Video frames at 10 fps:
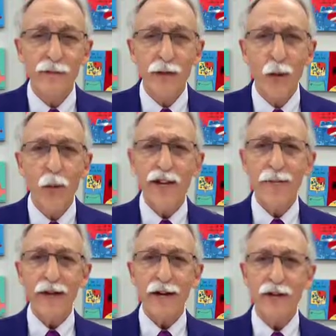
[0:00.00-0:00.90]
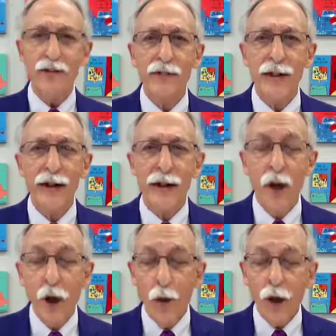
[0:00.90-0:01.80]
What did the minister say?
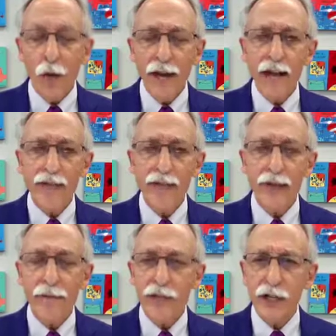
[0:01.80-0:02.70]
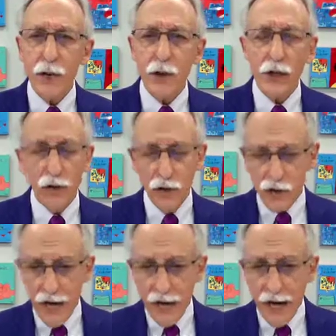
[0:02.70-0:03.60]
Well, we asked him, gee willikers,
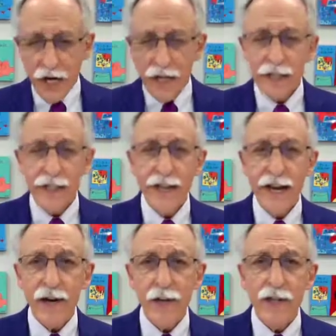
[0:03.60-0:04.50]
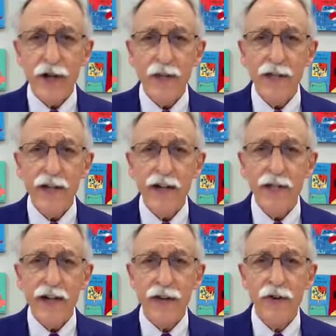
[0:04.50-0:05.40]
since Katie was only 6,
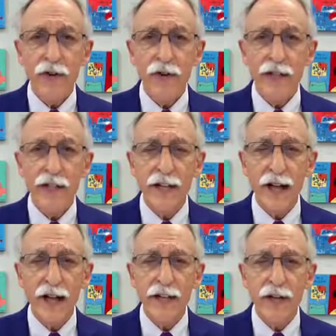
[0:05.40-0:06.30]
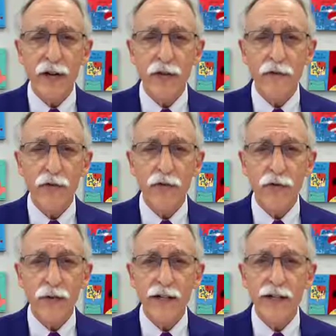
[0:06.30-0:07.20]
hadn't reached the age of
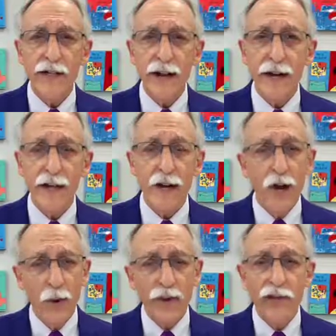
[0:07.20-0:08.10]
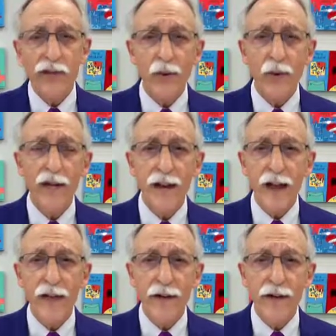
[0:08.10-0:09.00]
reason yet, we think she went to
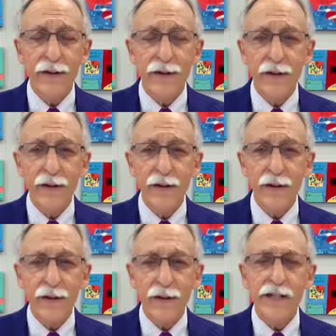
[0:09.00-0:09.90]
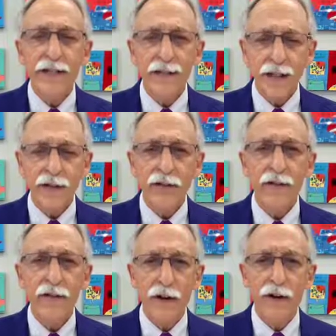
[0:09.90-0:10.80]
heaven. He said, that's the
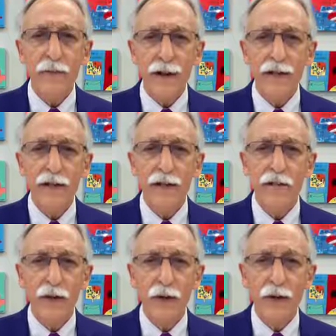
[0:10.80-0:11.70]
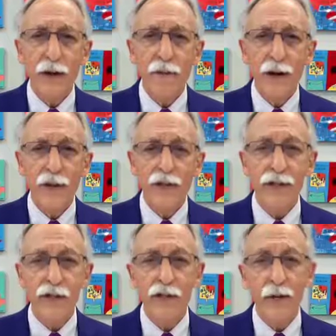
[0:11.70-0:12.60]
fundamentalist view. I'm not really
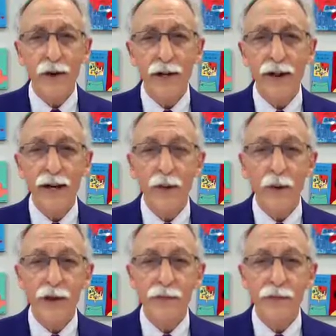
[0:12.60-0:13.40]
sure where Katie went.